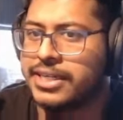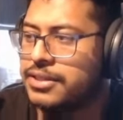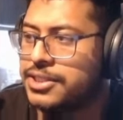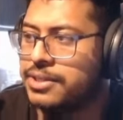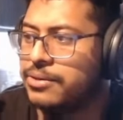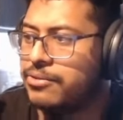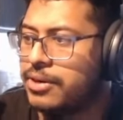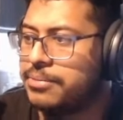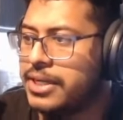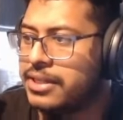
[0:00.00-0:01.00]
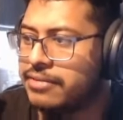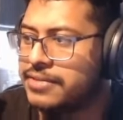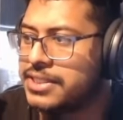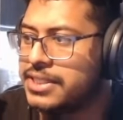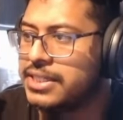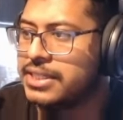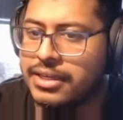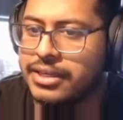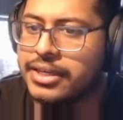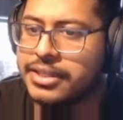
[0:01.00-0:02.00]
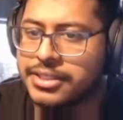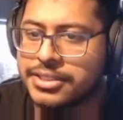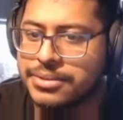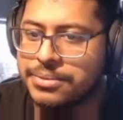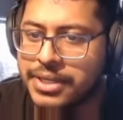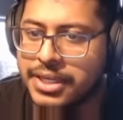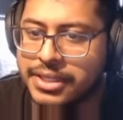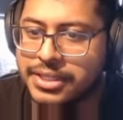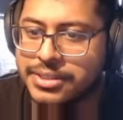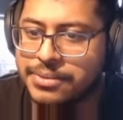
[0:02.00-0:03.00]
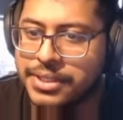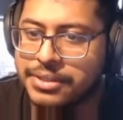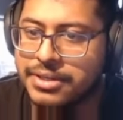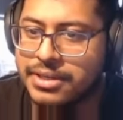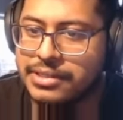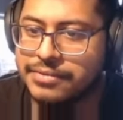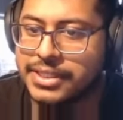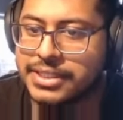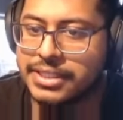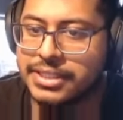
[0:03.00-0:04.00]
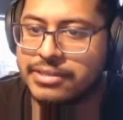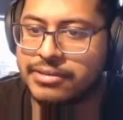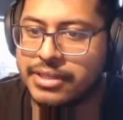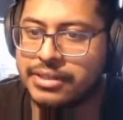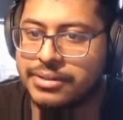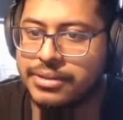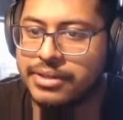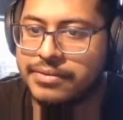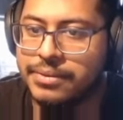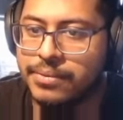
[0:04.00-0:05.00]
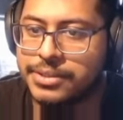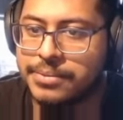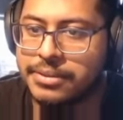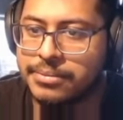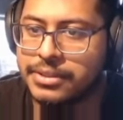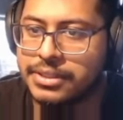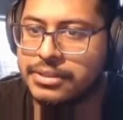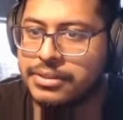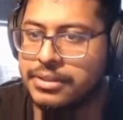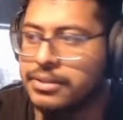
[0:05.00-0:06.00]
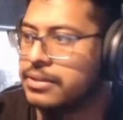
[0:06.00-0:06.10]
Slow Ruan Mei, love to see it. Yeah, there's no way. There's no way you can't fix this, right? Oh, you don't have any Watchmaker body? No, you do.